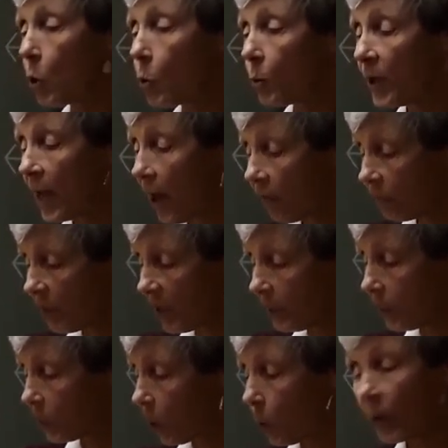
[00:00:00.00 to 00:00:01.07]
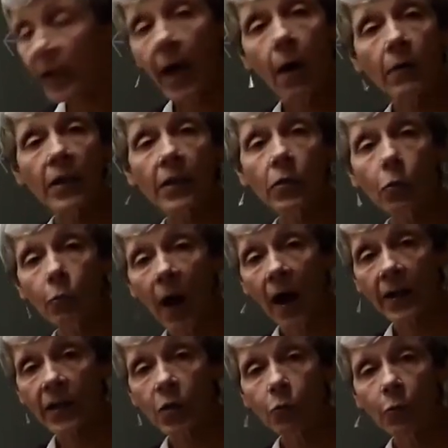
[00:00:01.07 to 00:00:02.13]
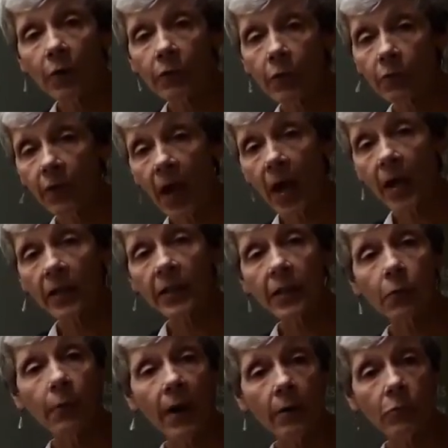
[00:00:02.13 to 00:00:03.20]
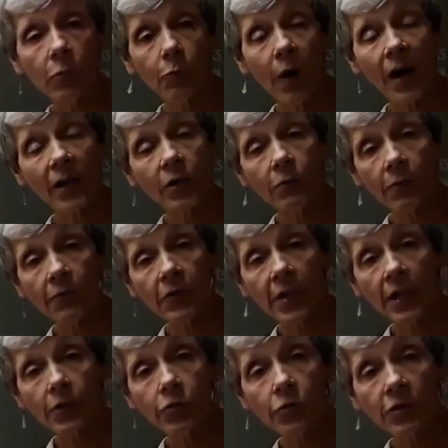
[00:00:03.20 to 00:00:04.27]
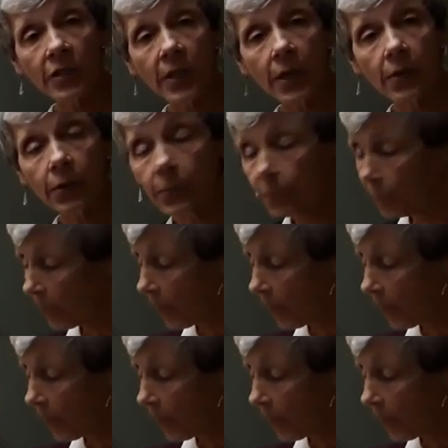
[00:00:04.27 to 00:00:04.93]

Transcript: We have people going out in the Rocky River Valley around the Rocky River Nature Center,